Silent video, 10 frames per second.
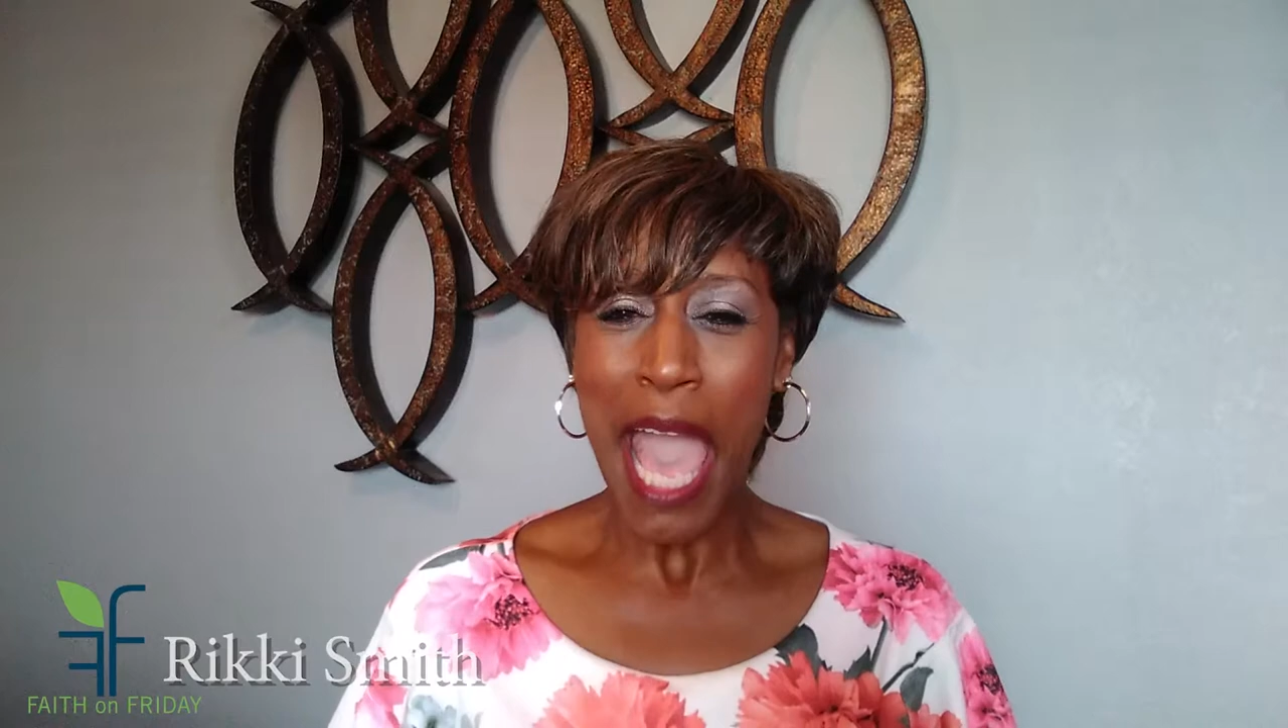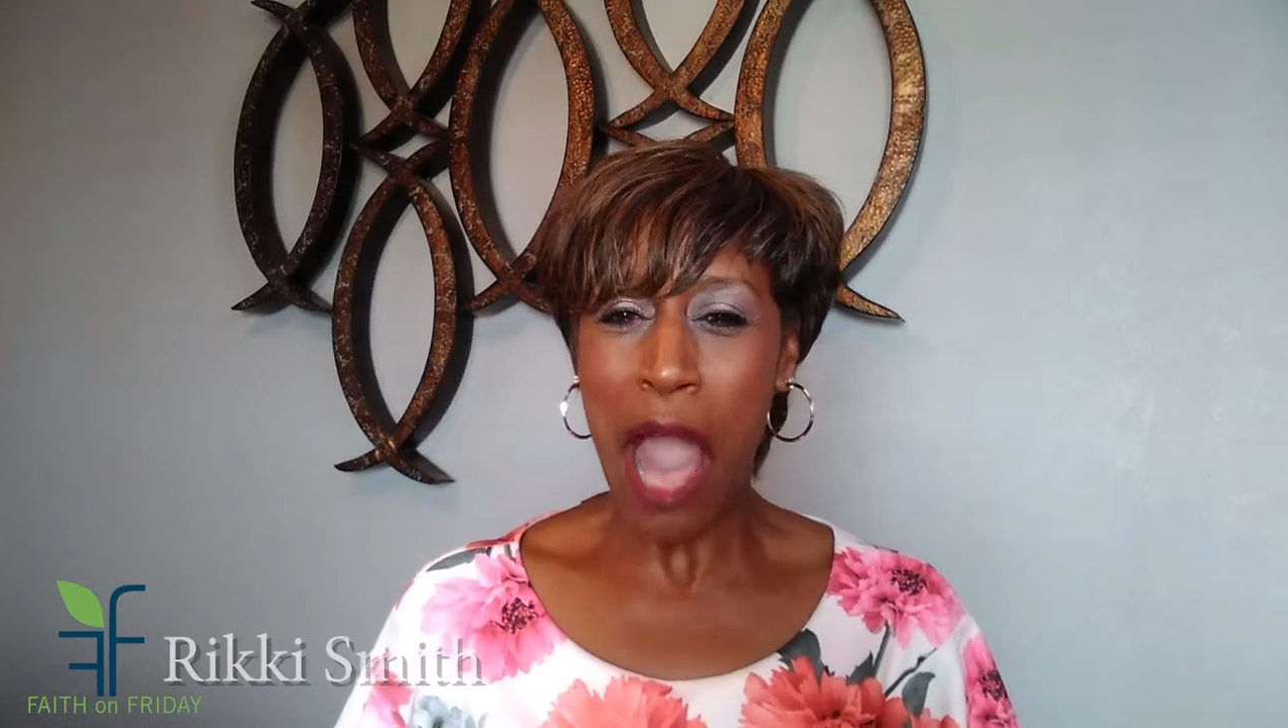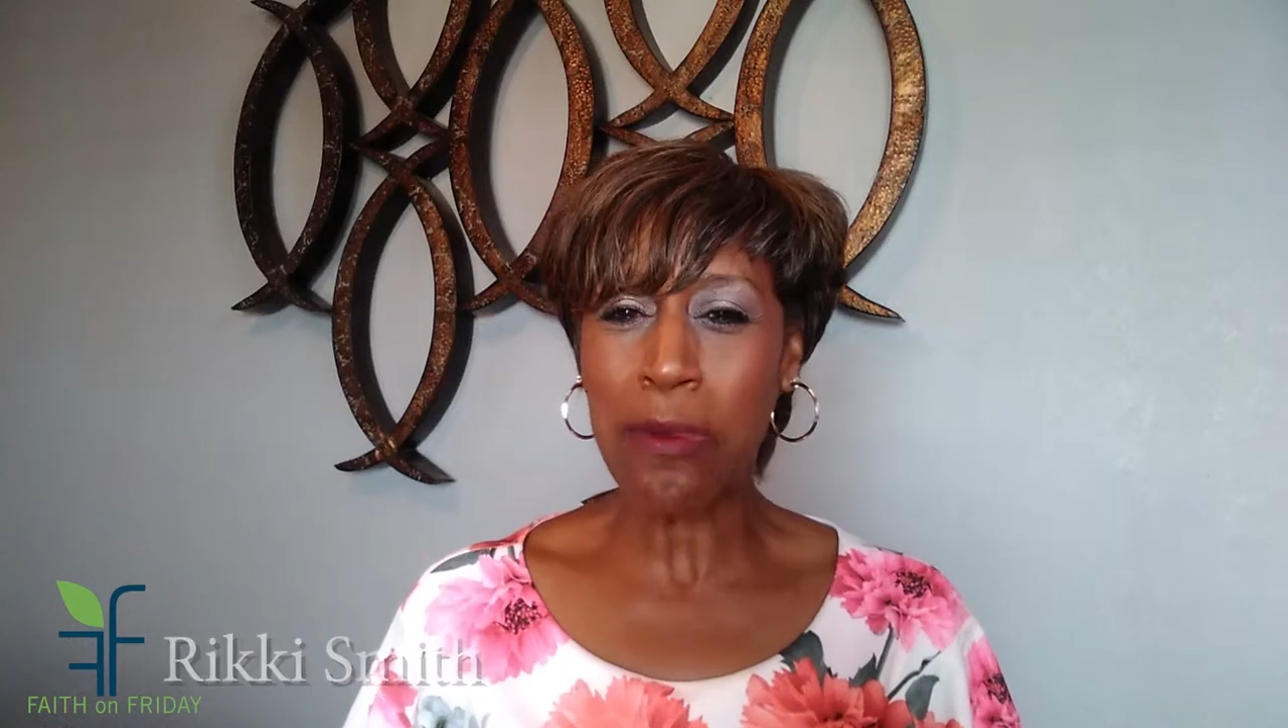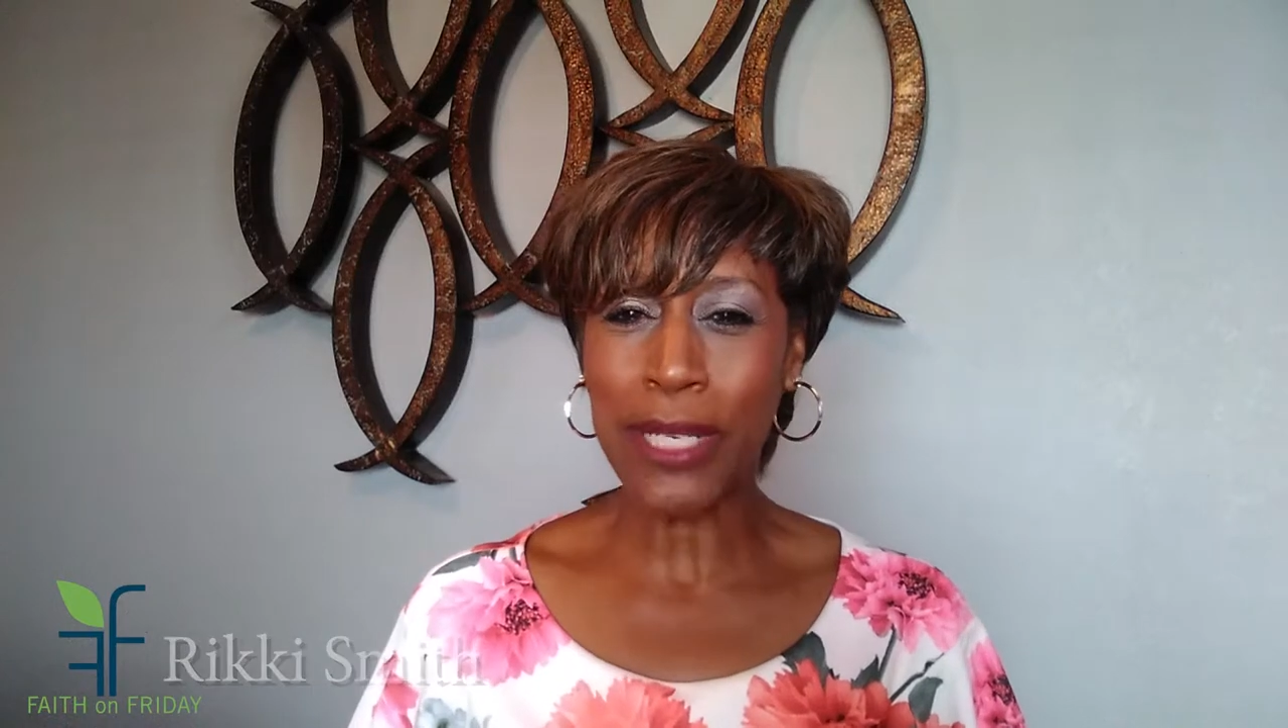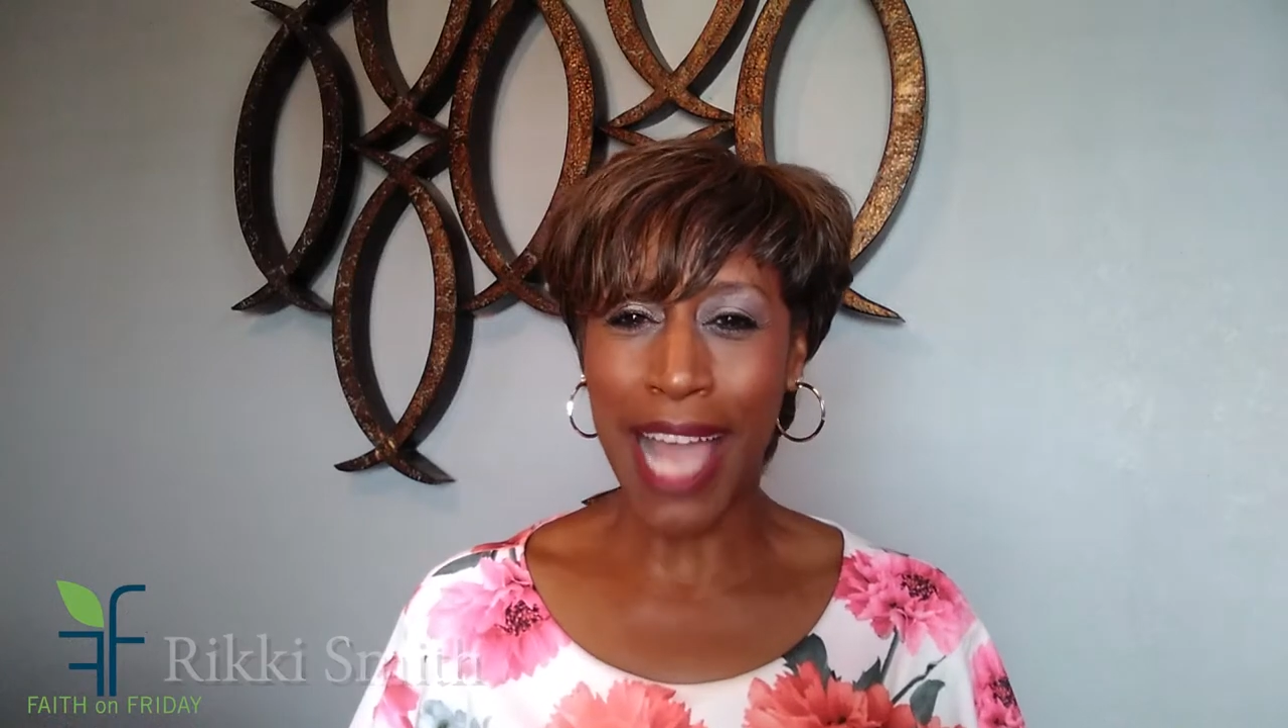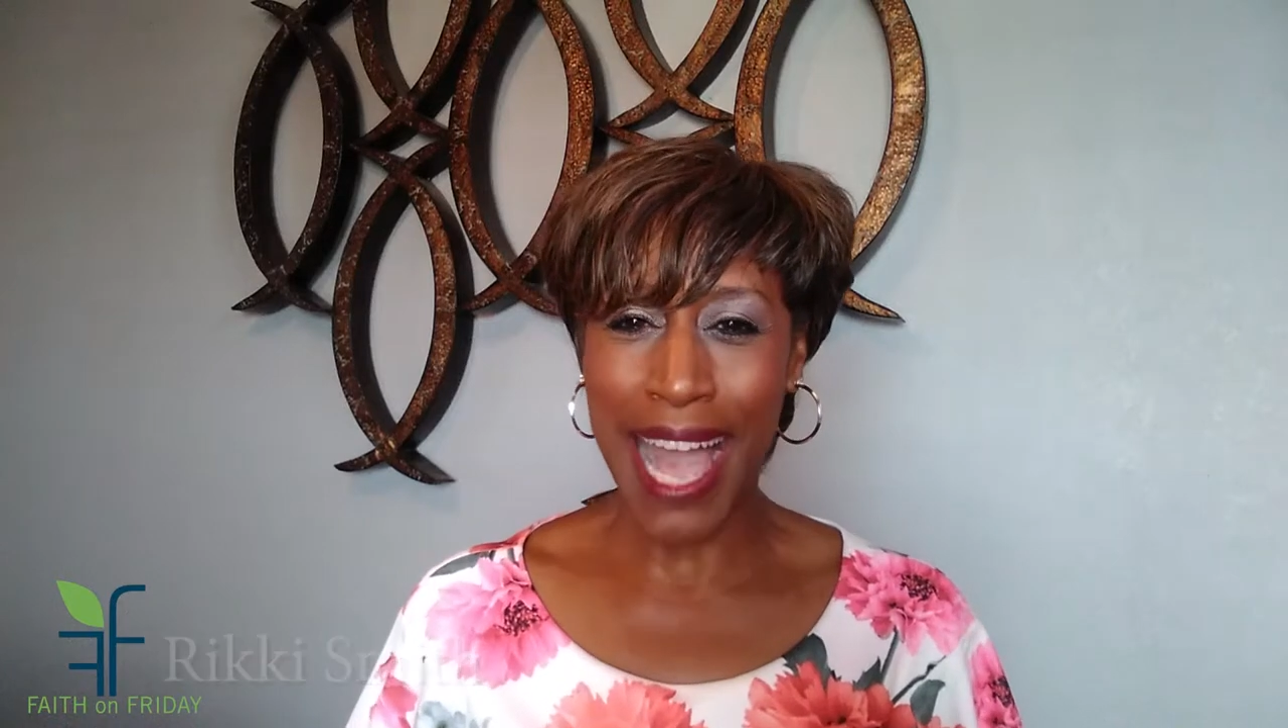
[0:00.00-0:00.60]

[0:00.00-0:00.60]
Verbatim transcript: Albert